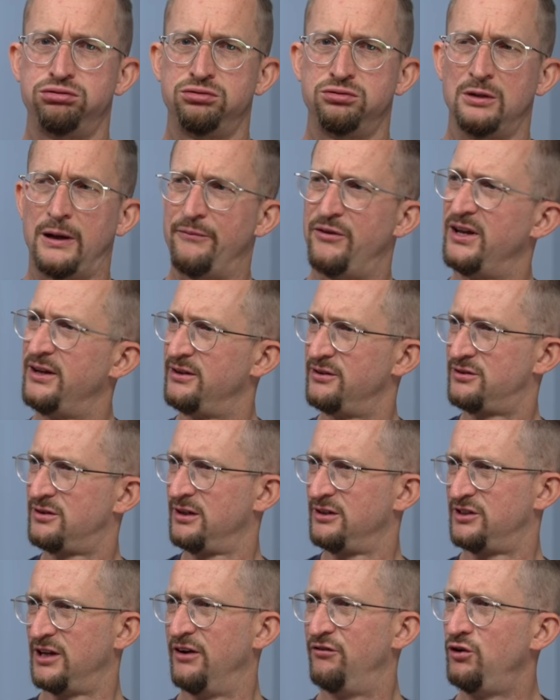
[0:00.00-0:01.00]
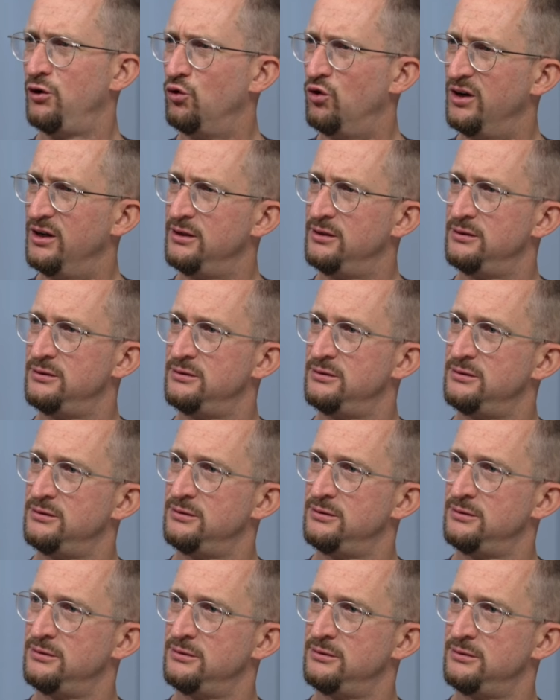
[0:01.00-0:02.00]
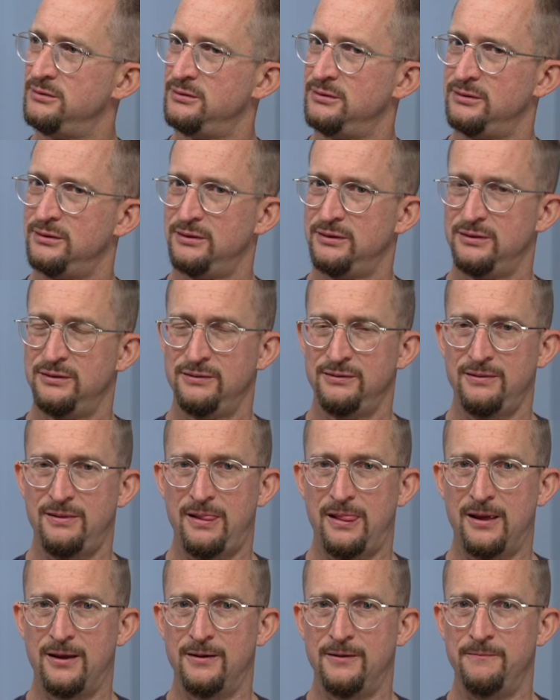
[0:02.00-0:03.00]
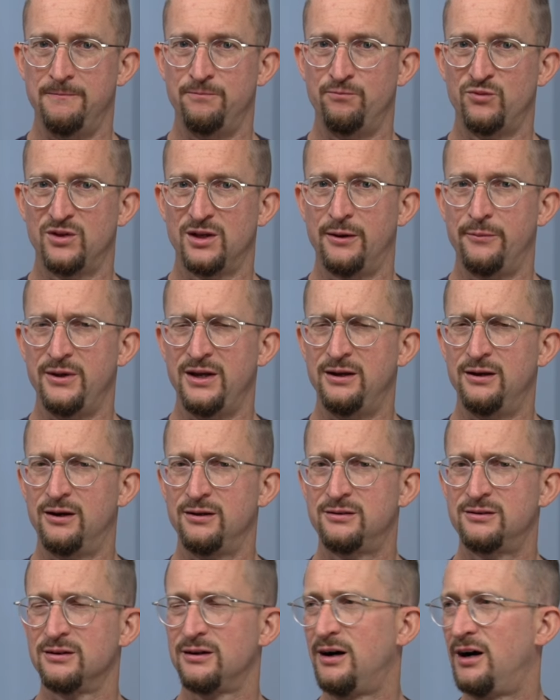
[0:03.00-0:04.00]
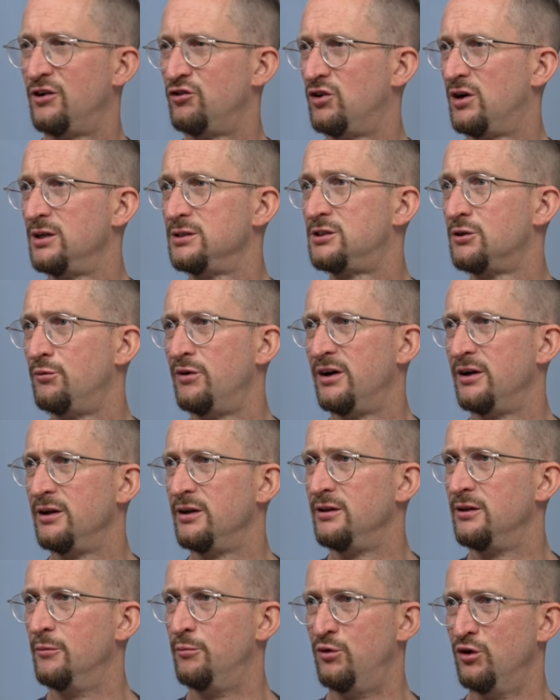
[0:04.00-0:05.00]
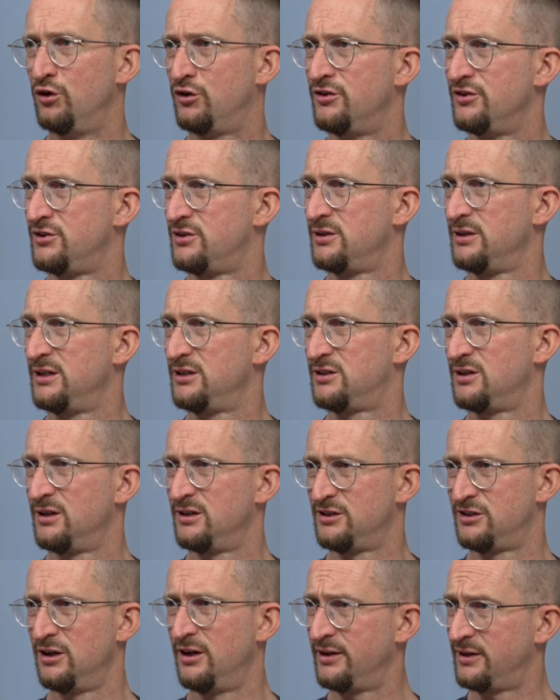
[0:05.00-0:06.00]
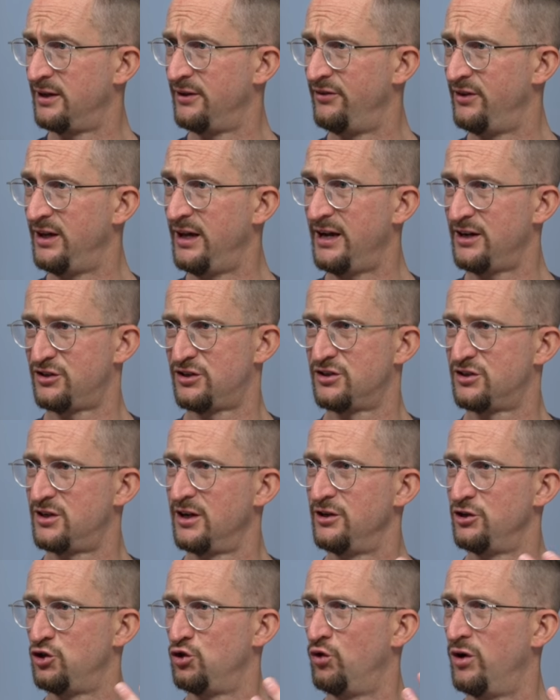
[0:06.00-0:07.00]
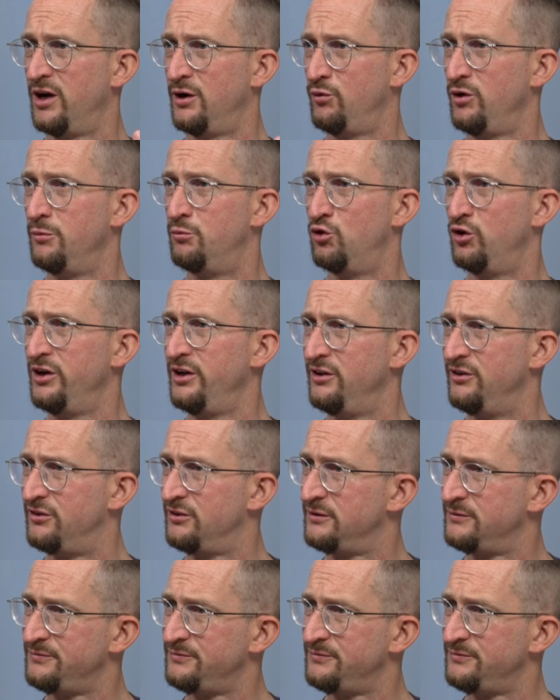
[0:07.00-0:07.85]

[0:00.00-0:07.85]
I think it's everywhere. I write about it in the book as it's like in the existential air we breathe.